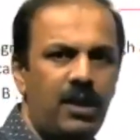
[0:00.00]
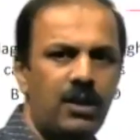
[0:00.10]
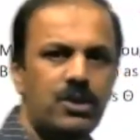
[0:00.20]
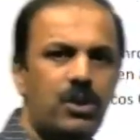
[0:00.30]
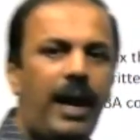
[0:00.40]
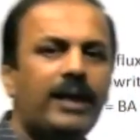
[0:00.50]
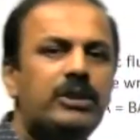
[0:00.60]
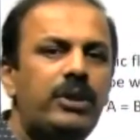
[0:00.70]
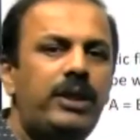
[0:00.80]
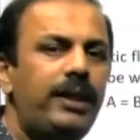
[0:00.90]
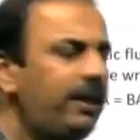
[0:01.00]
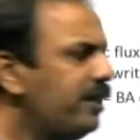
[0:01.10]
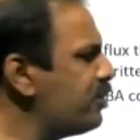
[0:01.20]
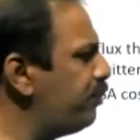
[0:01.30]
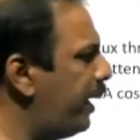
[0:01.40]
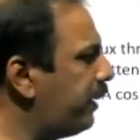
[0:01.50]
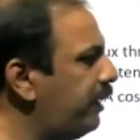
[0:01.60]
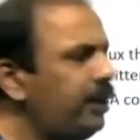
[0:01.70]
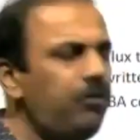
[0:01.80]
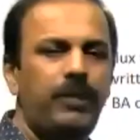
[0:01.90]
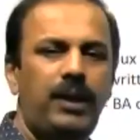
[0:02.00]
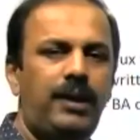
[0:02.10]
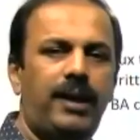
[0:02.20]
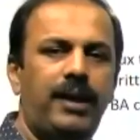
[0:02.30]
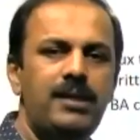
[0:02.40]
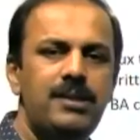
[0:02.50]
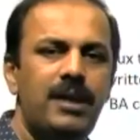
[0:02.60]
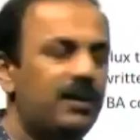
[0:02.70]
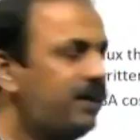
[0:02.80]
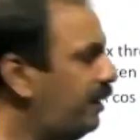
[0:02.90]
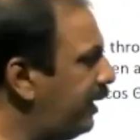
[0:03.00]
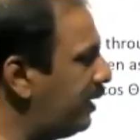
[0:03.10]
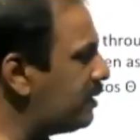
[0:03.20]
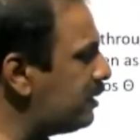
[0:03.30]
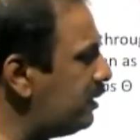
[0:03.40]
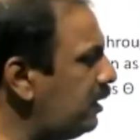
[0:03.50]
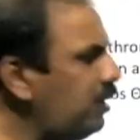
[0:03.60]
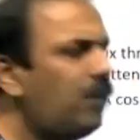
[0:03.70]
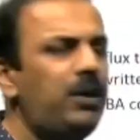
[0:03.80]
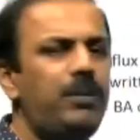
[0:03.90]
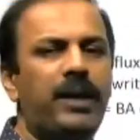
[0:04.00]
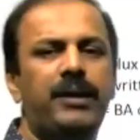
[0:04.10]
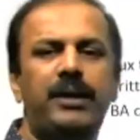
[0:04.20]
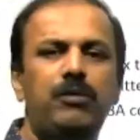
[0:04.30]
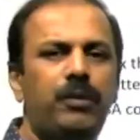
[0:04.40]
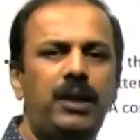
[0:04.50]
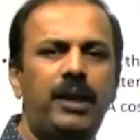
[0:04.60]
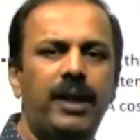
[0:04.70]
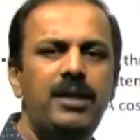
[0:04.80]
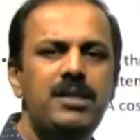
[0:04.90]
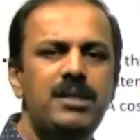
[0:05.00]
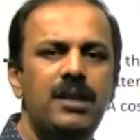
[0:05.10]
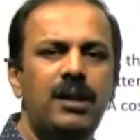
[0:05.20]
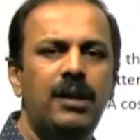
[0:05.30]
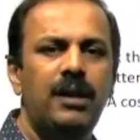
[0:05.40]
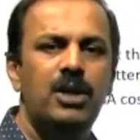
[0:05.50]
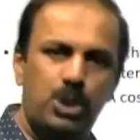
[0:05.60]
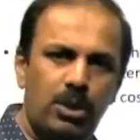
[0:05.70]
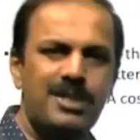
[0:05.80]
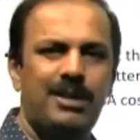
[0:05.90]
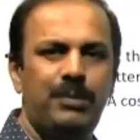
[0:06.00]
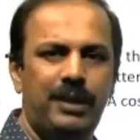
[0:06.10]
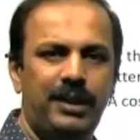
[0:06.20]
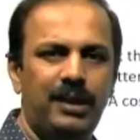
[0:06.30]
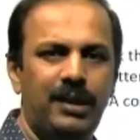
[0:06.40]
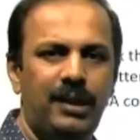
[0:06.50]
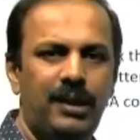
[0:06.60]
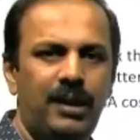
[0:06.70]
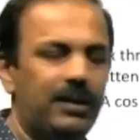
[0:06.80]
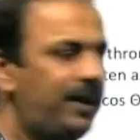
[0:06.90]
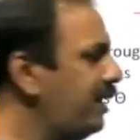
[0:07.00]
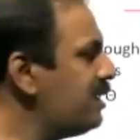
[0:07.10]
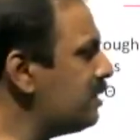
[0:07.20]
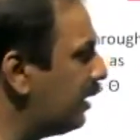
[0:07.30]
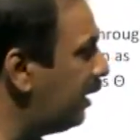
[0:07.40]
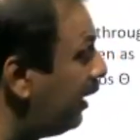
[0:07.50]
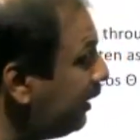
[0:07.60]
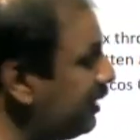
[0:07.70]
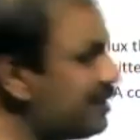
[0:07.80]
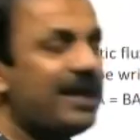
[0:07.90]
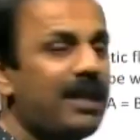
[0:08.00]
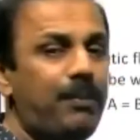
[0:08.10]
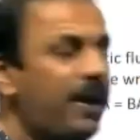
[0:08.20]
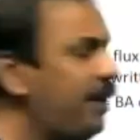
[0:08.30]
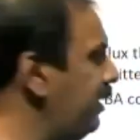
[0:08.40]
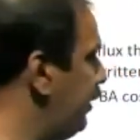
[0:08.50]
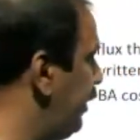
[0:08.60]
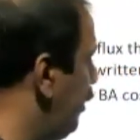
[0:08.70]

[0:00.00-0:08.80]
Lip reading: So actually, these magnetic field lines, the density of the magnetic field lines shows something. That is, it's a comparative thing.